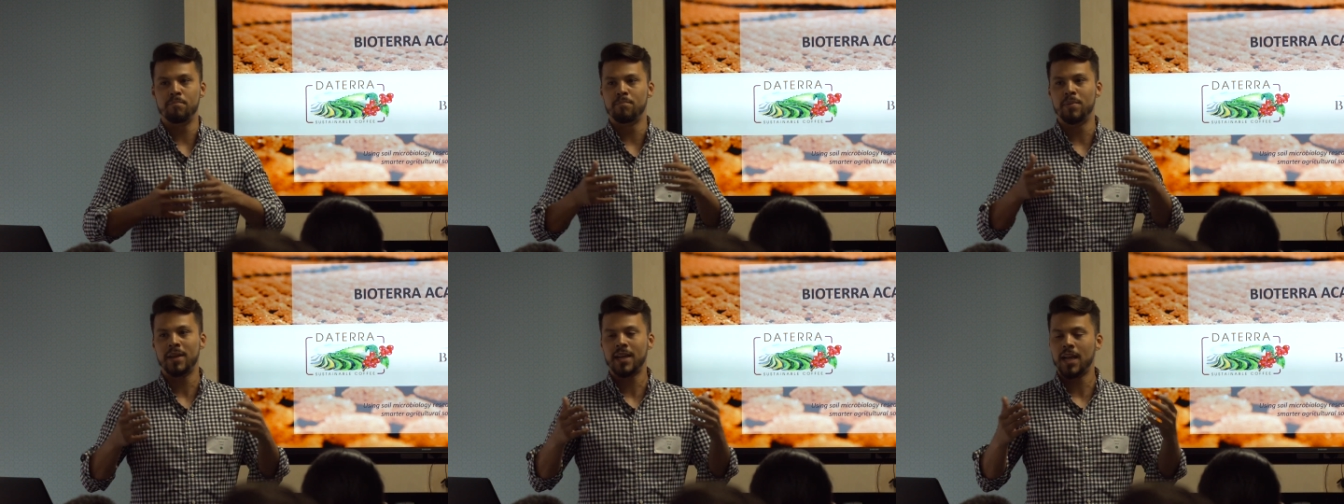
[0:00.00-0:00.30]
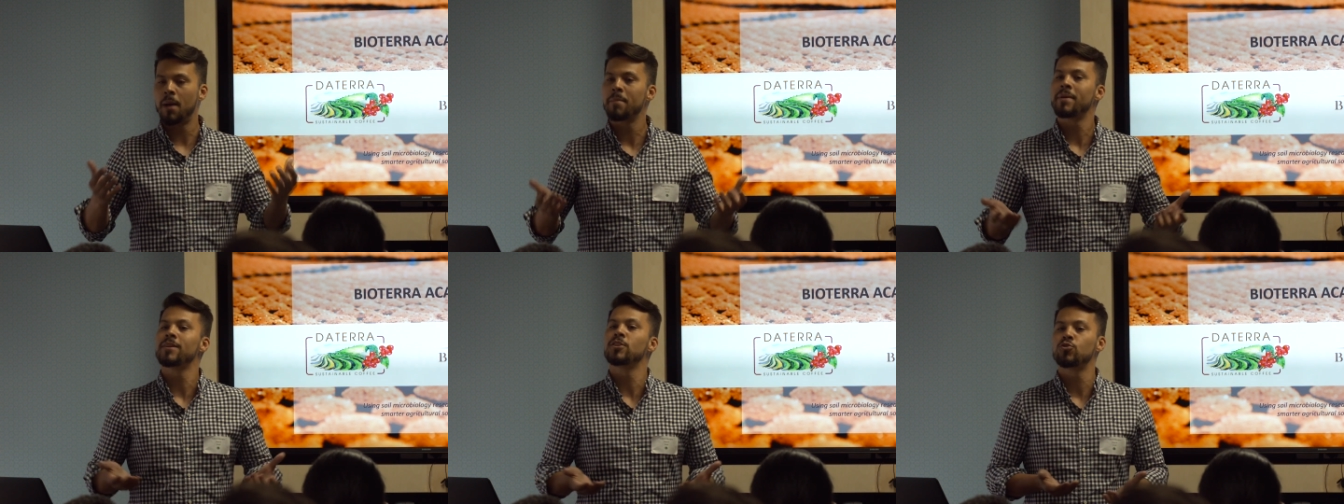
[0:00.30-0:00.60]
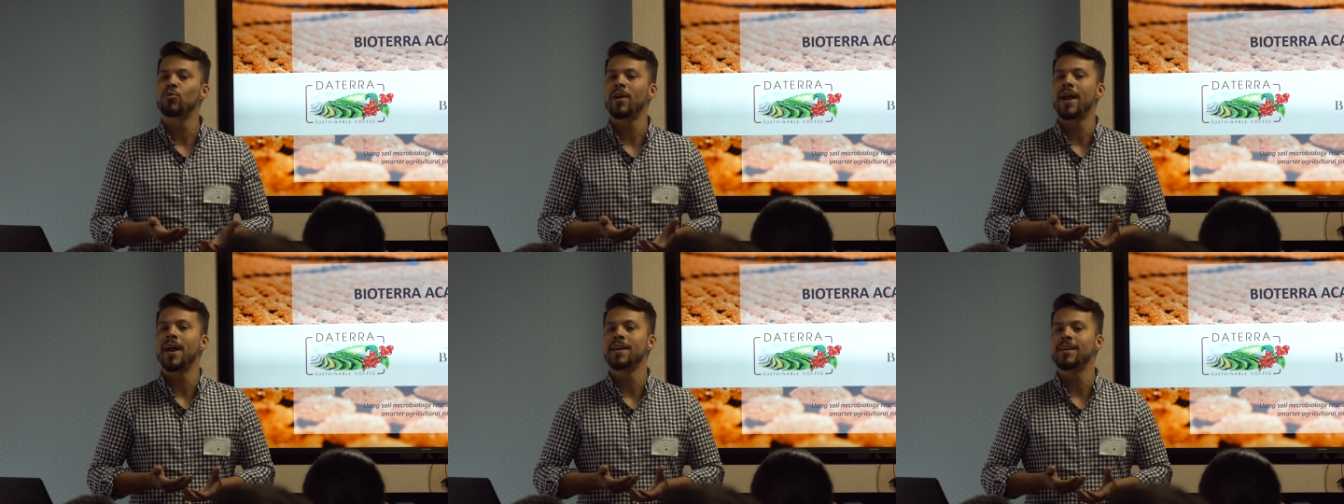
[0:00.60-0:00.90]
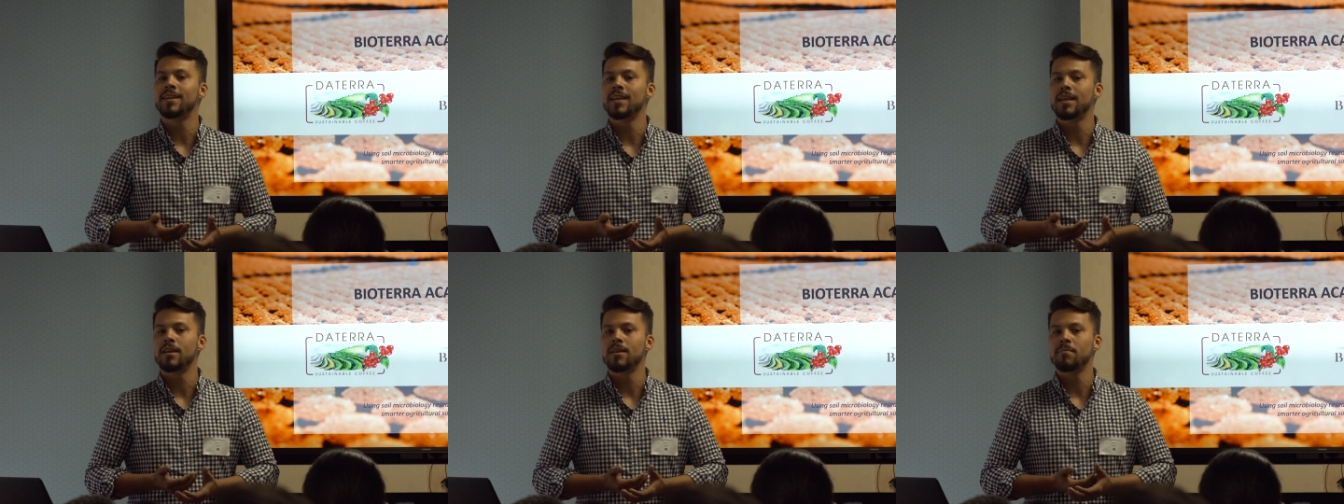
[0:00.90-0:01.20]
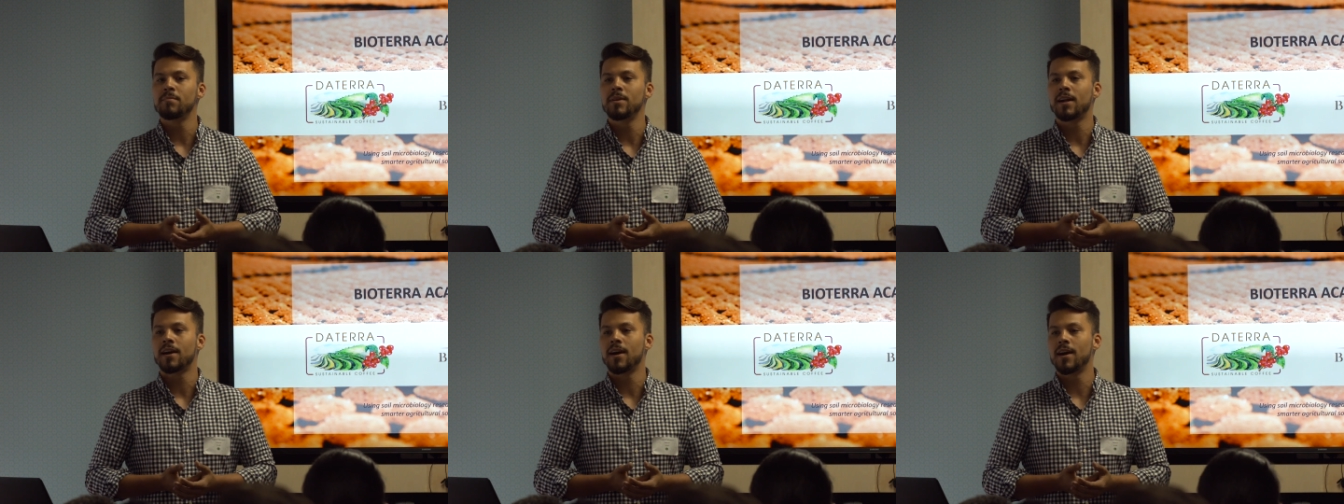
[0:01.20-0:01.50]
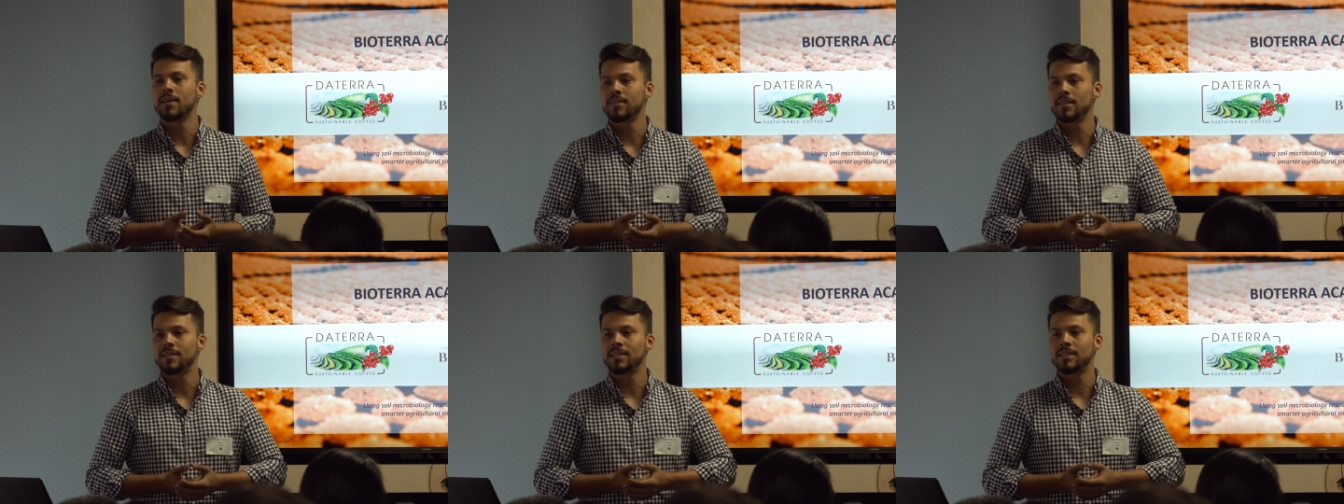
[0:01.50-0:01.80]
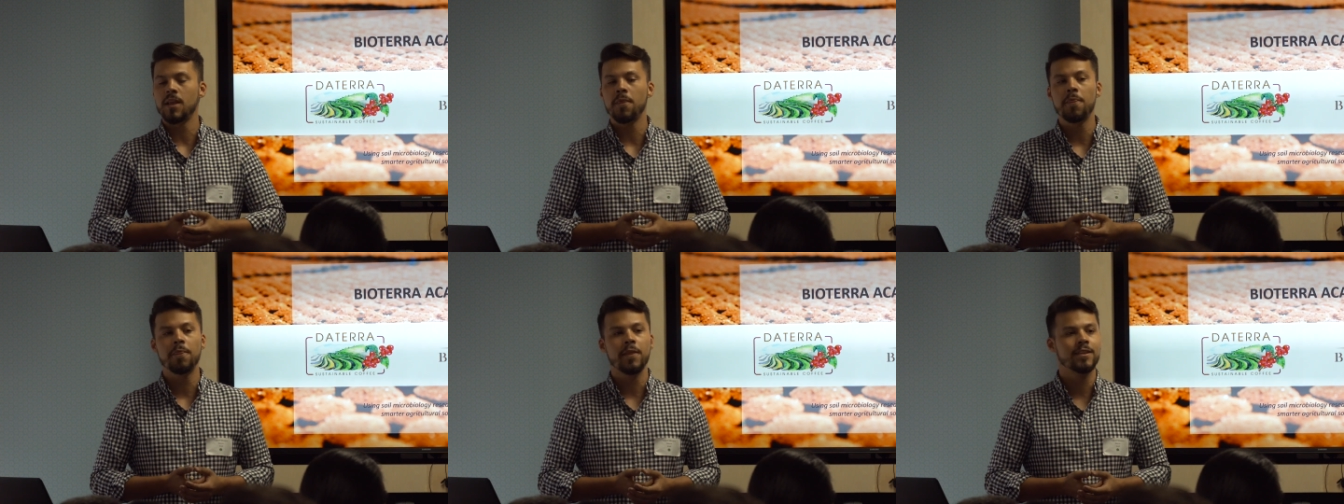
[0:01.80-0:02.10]
becoming trendy because it's
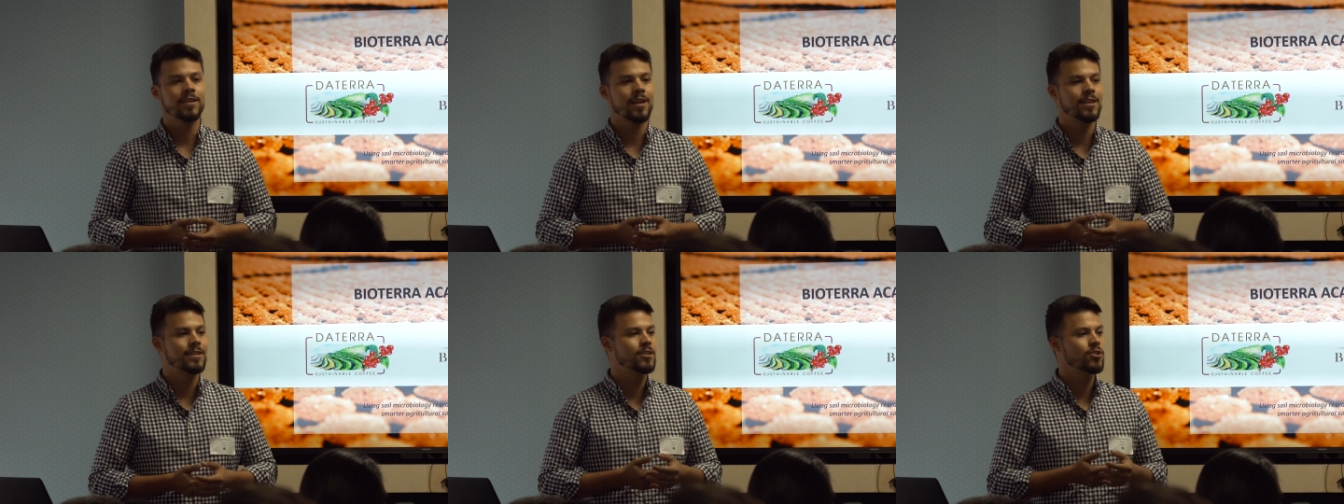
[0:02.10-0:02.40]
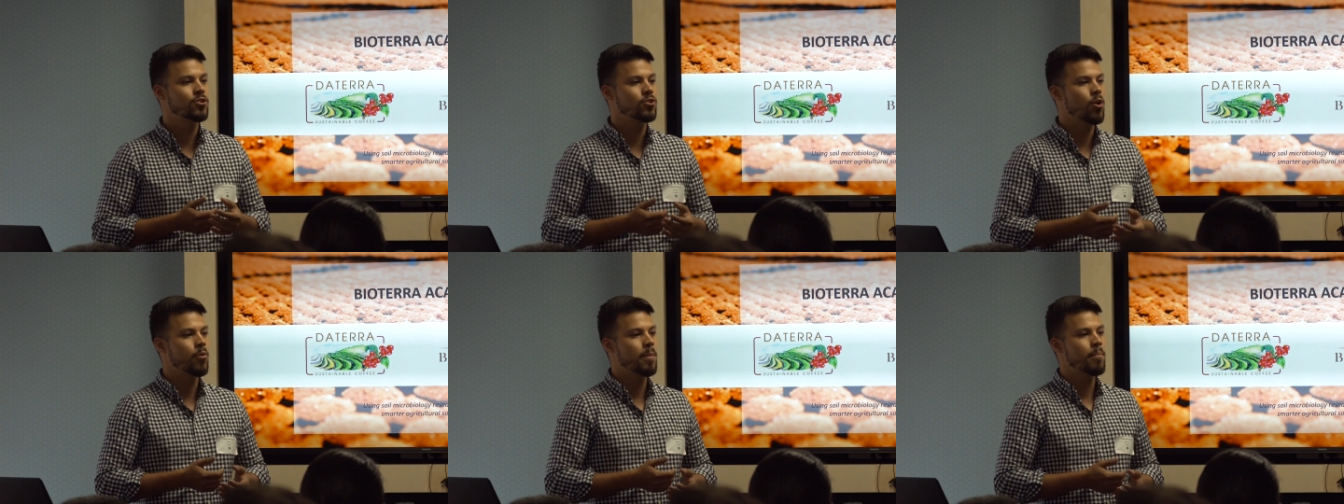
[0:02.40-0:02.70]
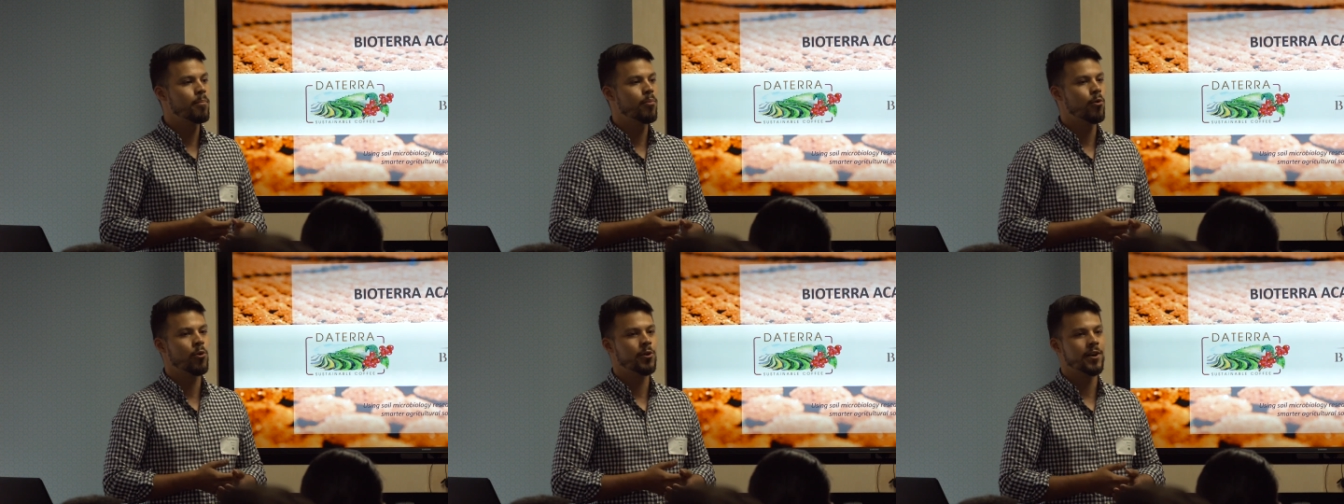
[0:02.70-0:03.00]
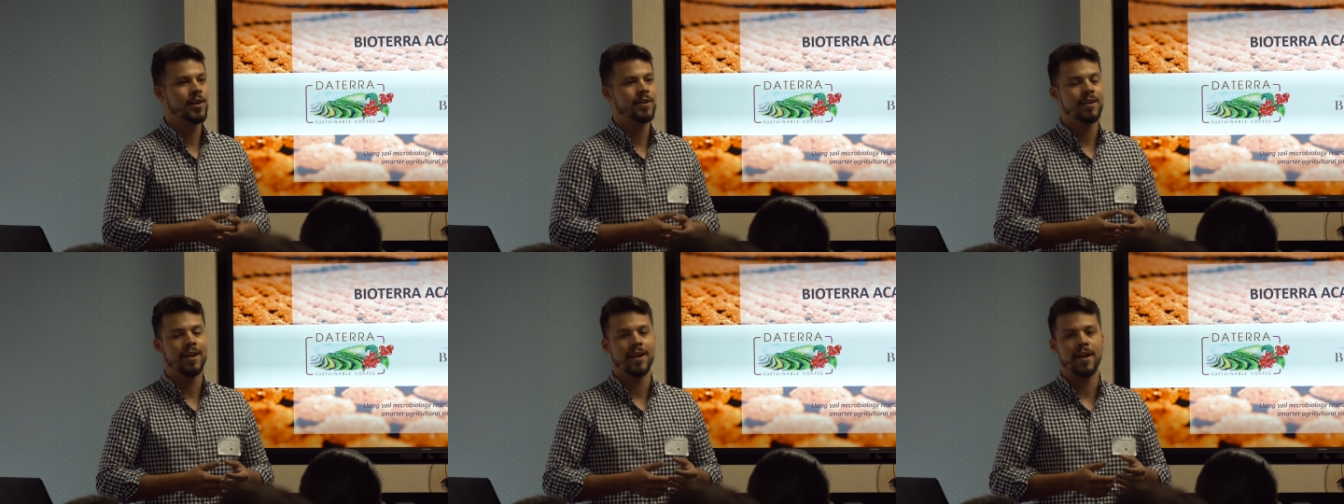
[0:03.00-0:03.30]
something that's so important